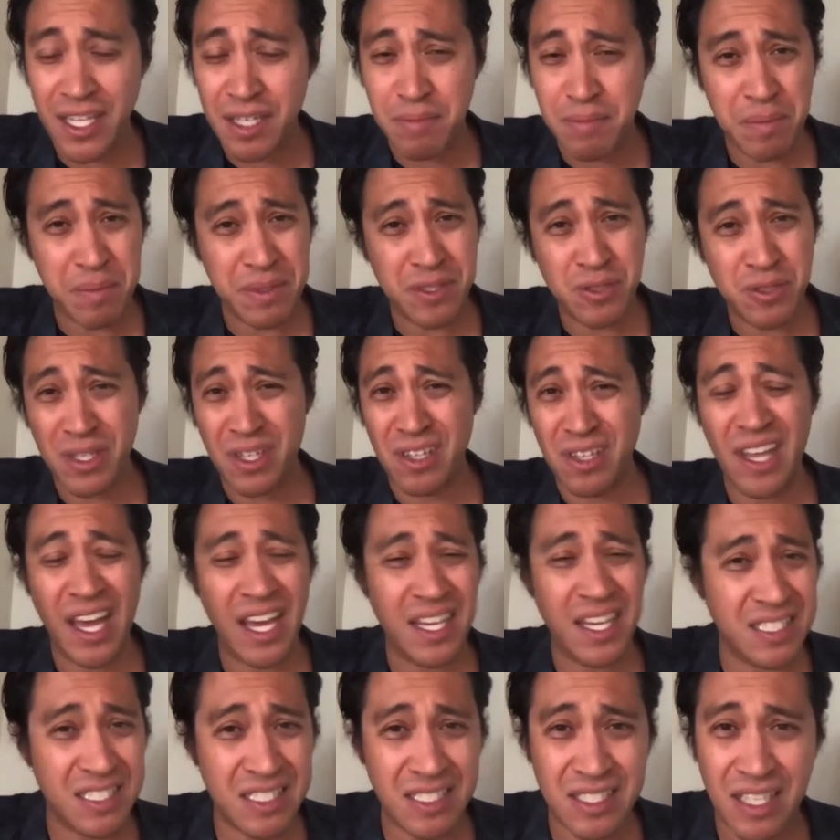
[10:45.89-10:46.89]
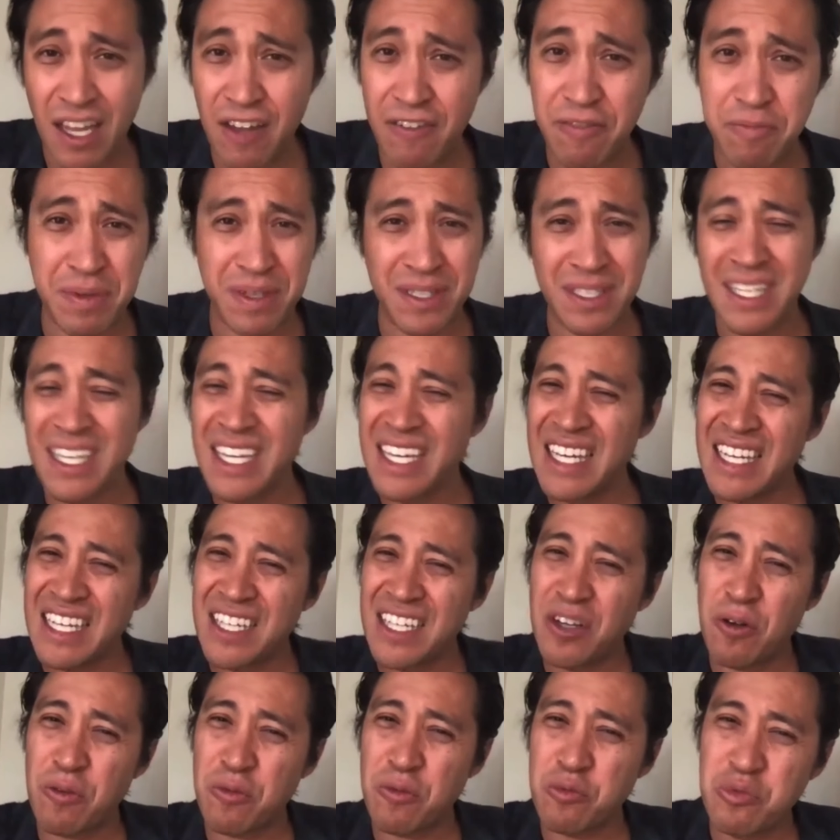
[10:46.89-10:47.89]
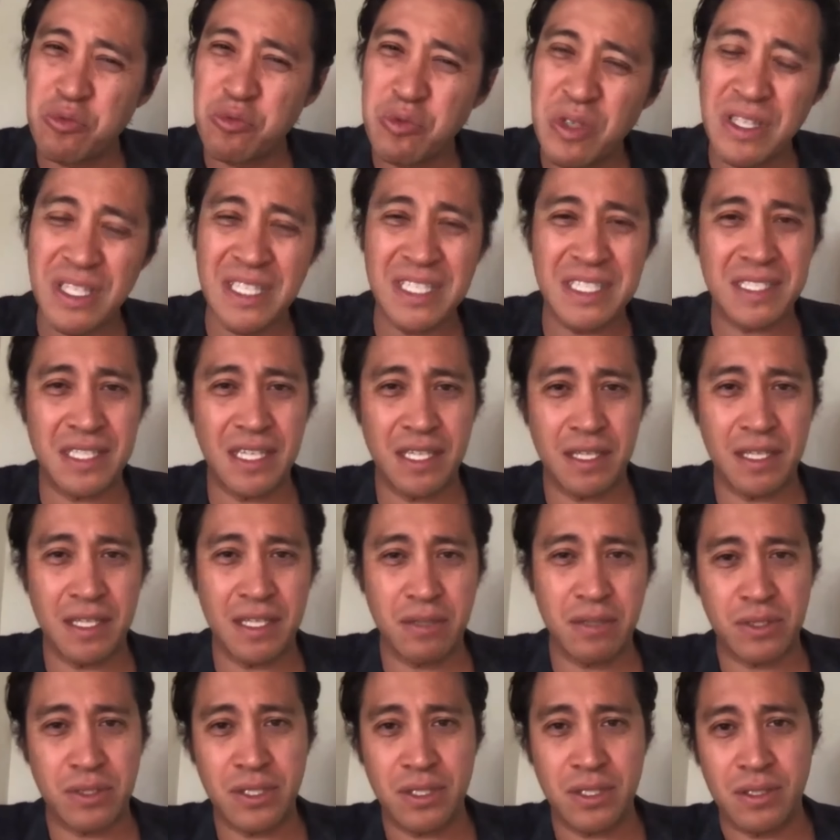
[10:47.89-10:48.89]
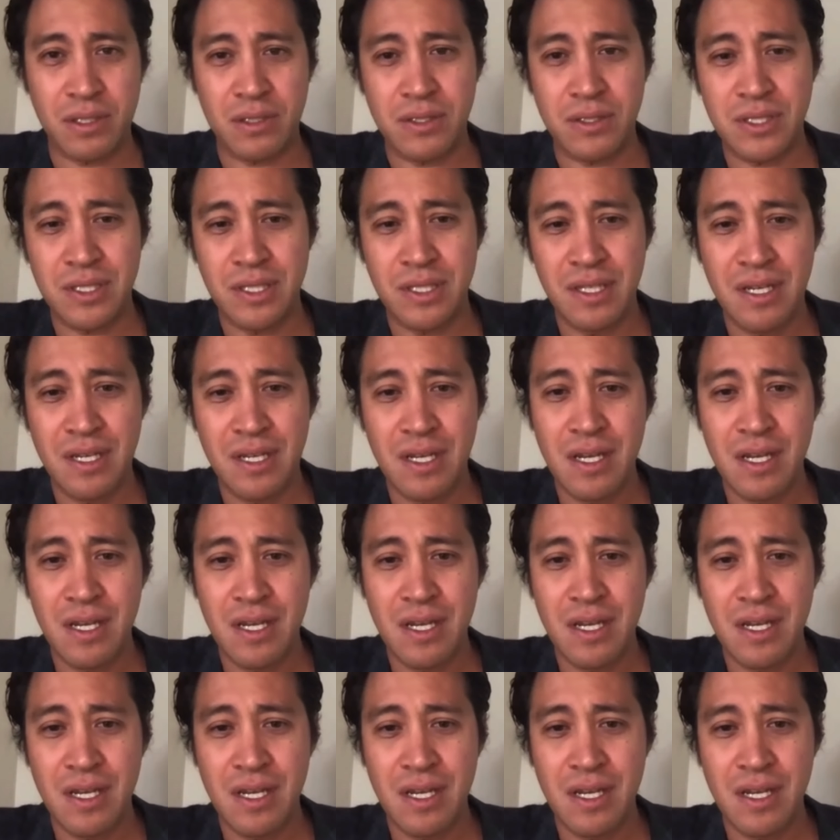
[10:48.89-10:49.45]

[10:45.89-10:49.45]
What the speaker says: You might be doing a lot of stuff, but you don't really see the returns.